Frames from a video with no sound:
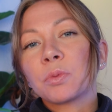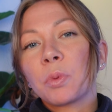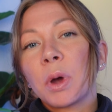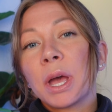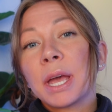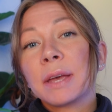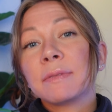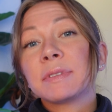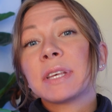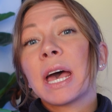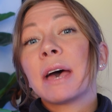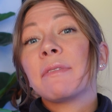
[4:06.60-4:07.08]

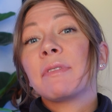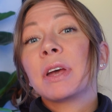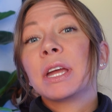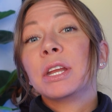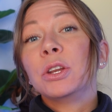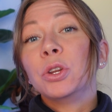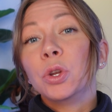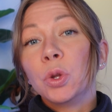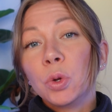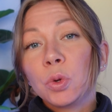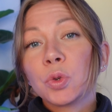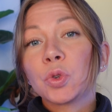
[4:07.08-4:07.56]
waves have a
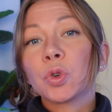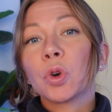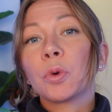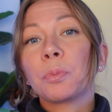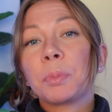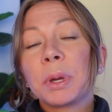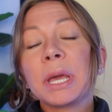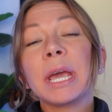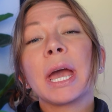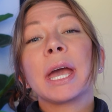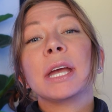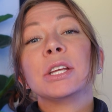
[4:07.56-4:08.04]
neutral
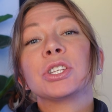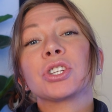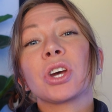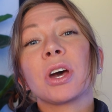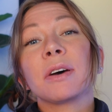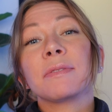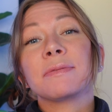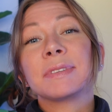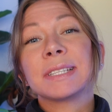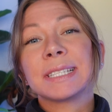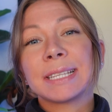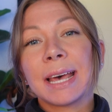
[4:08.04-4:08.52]
pH
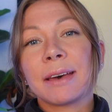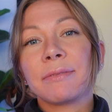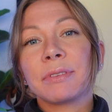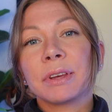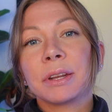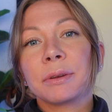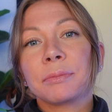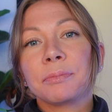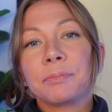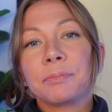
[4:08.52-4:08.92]
of 7.